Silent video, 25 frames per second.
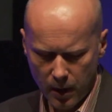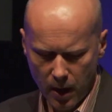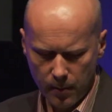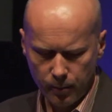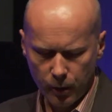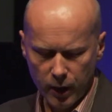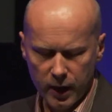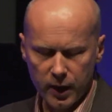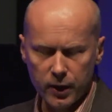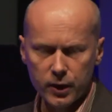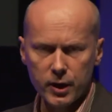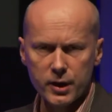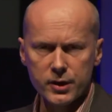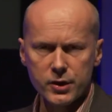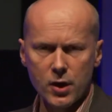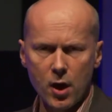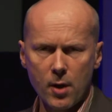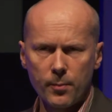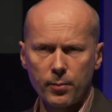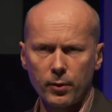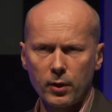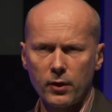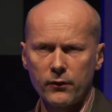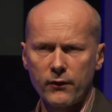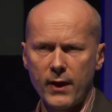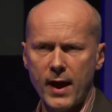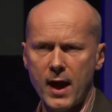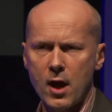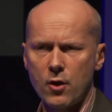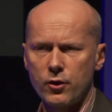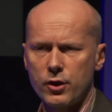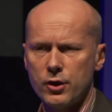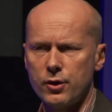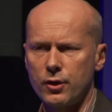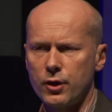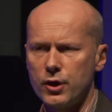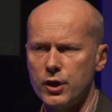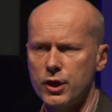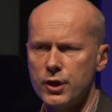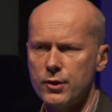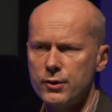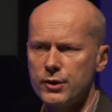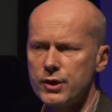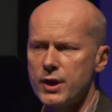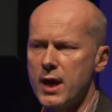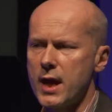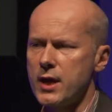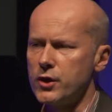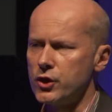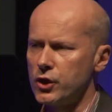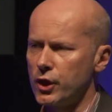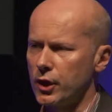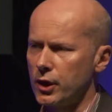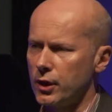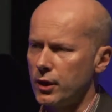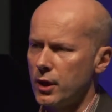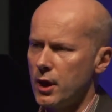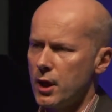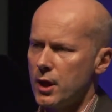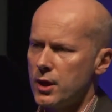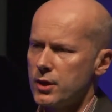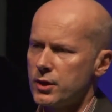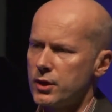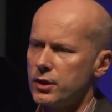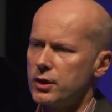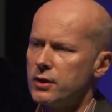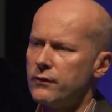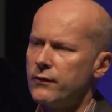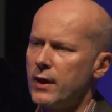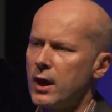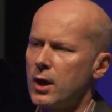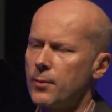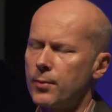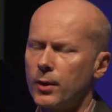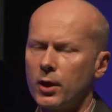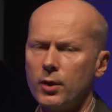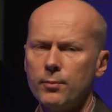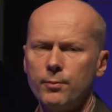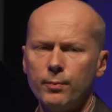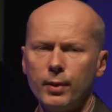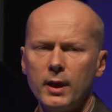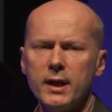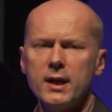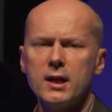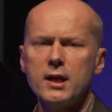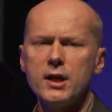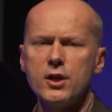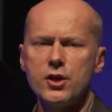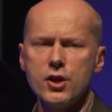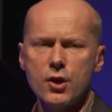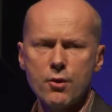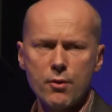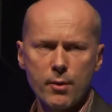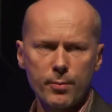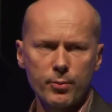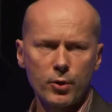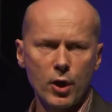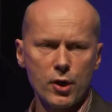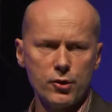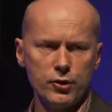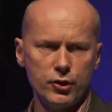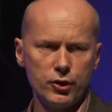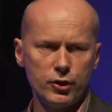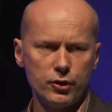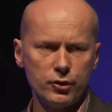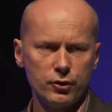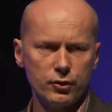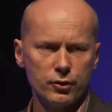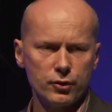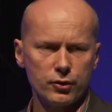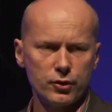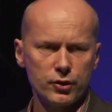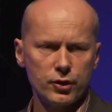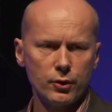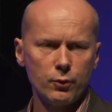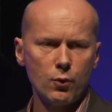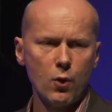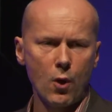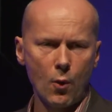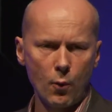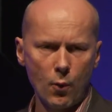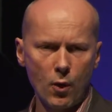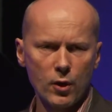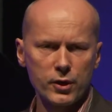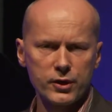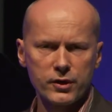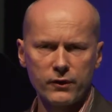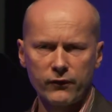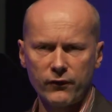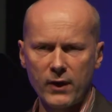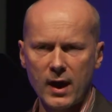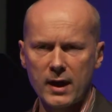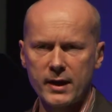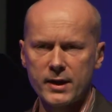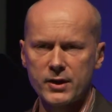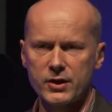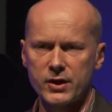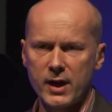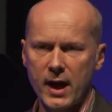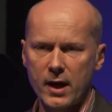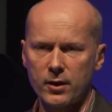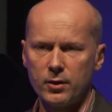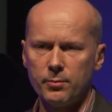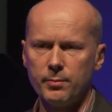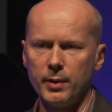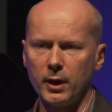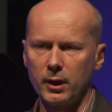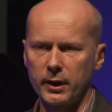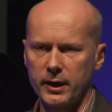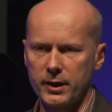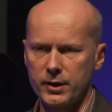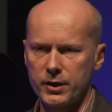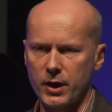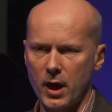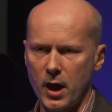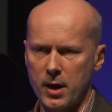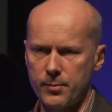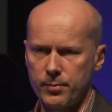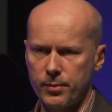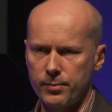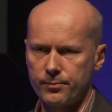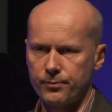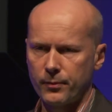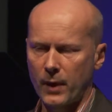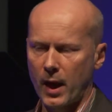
a, pretty good example of how you can use nature to develop a completely new approach to what was a fairly standard building type.